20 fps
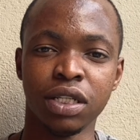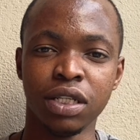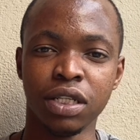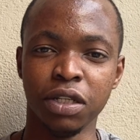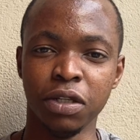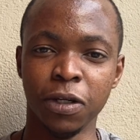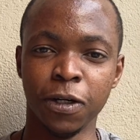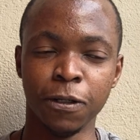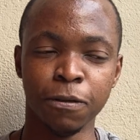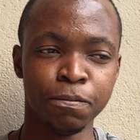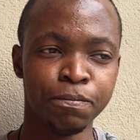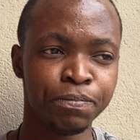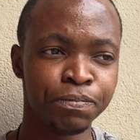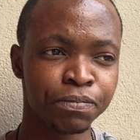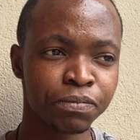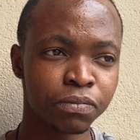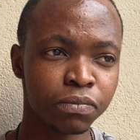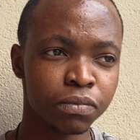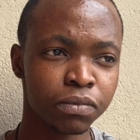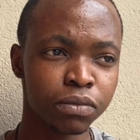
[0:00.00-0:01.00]
you know.
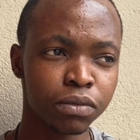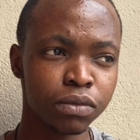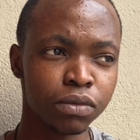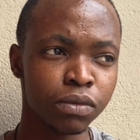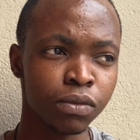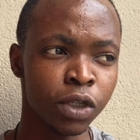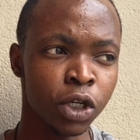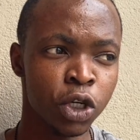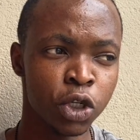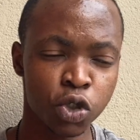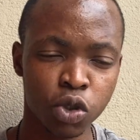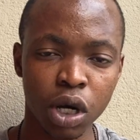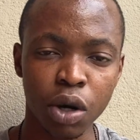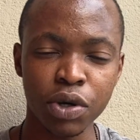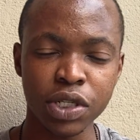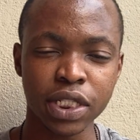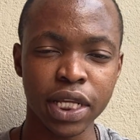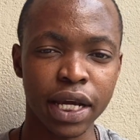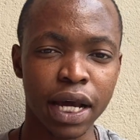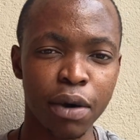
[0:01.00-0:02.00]
So
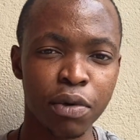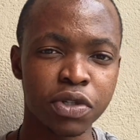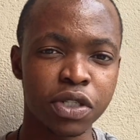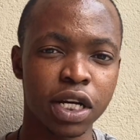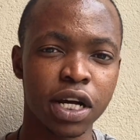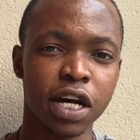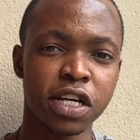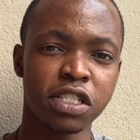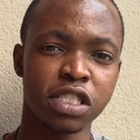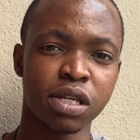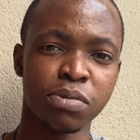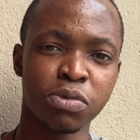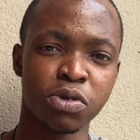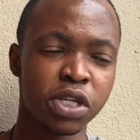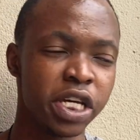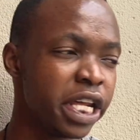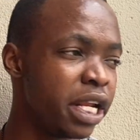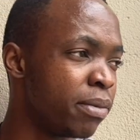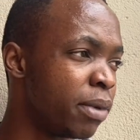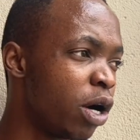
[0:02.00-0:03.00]
I was accustomed to
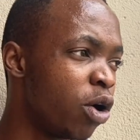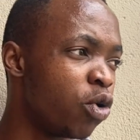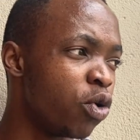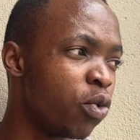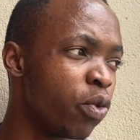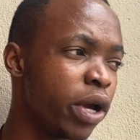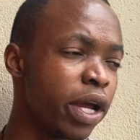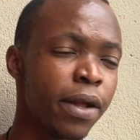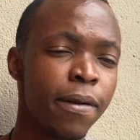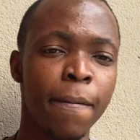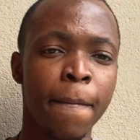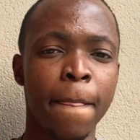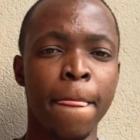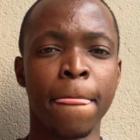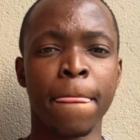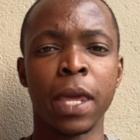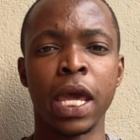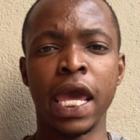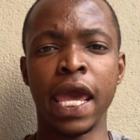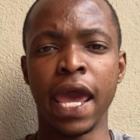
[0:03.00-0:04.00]
getting my own way,
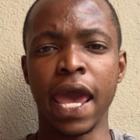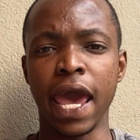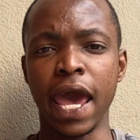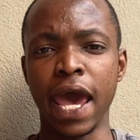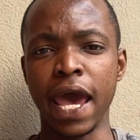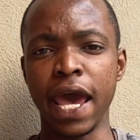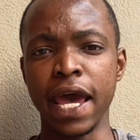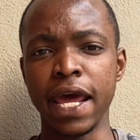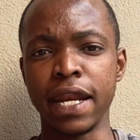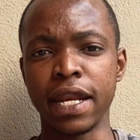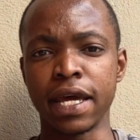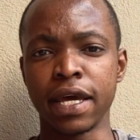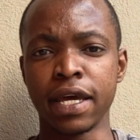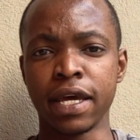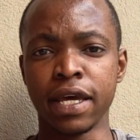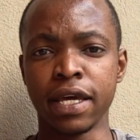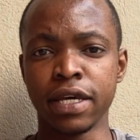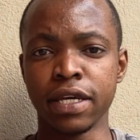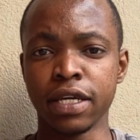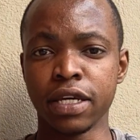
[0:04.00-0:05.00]
and
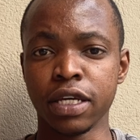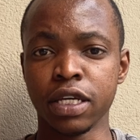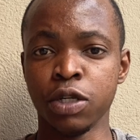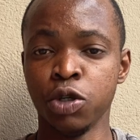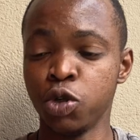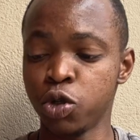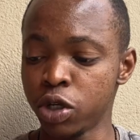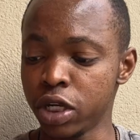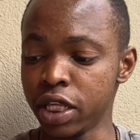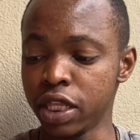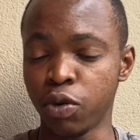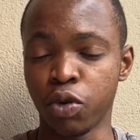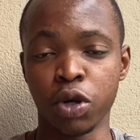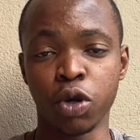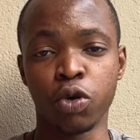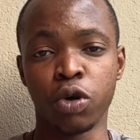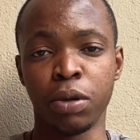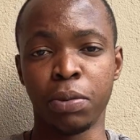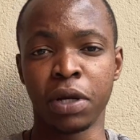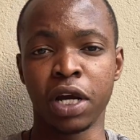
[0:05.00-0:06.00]
usually there were no
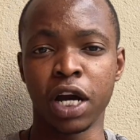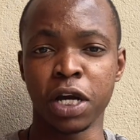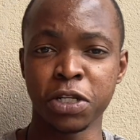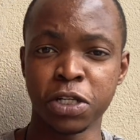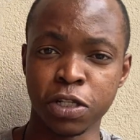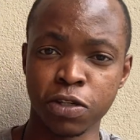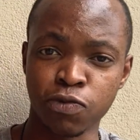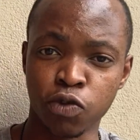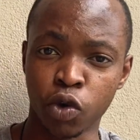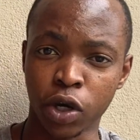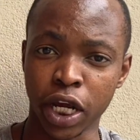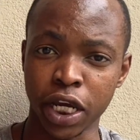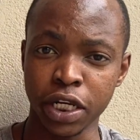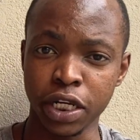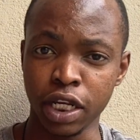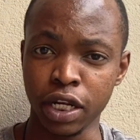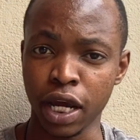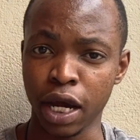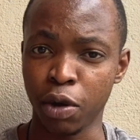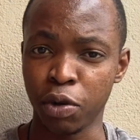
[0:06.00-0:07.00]
repercussions for what I
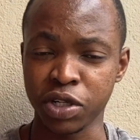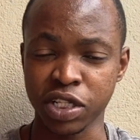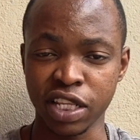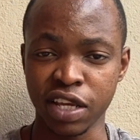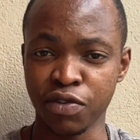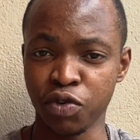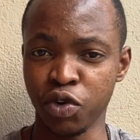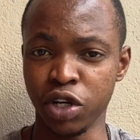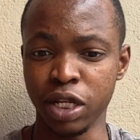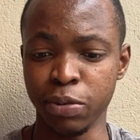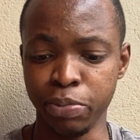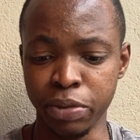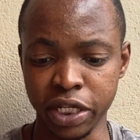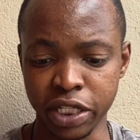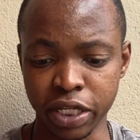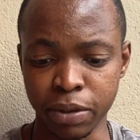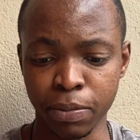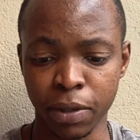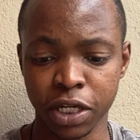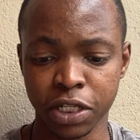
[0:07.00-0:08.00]
did. I was never really
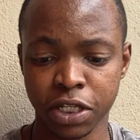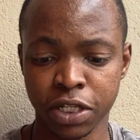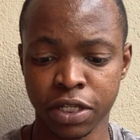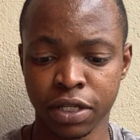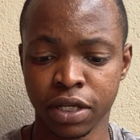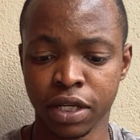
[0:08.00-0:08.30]
beaten much.